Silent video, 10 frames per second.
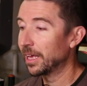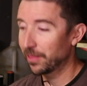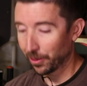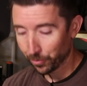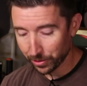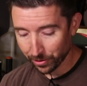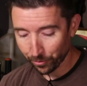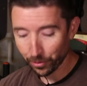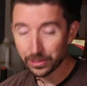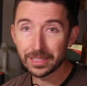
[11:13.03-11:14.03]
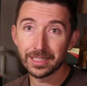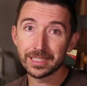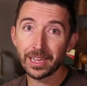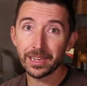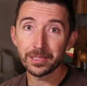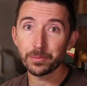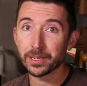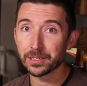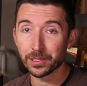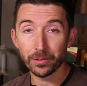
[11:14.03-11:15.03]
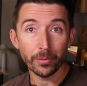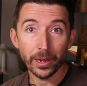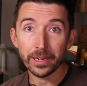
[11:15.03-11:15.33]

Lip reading: That wouldn't have worked in this case because the only way